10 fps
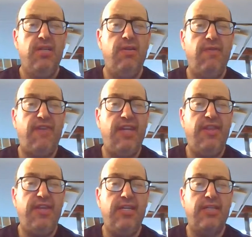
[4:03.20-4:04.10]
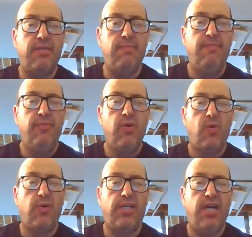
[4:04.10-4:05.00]
to defend theism
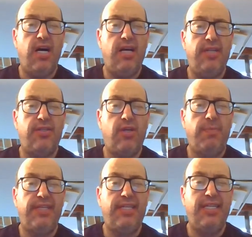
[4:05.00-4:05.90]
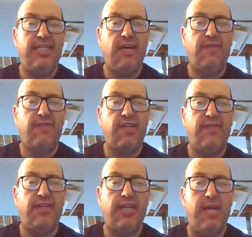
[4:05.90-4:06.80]
or God as hopelessly self
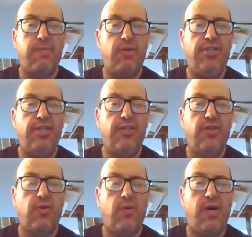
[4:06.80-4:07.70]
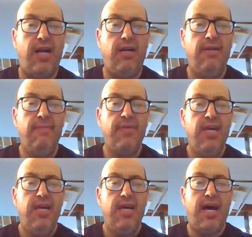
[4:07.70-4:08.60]
serving and preaching to the choir,
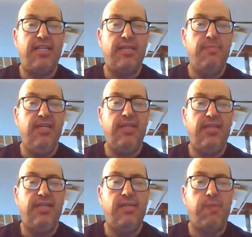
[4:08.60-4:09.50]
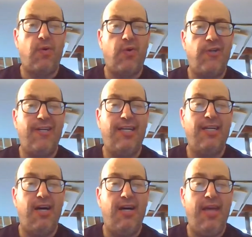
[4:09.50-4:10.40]
I submit this is
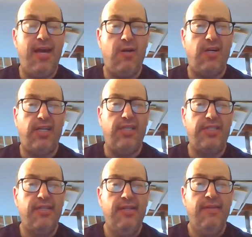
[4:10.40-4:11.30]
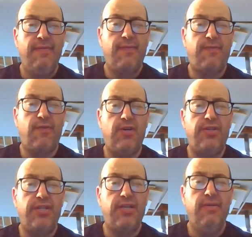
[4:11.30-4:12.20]
bordering on arrogance.
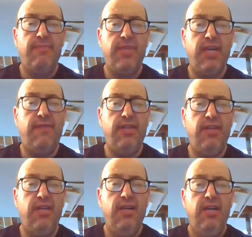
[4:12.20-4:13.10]
First, if in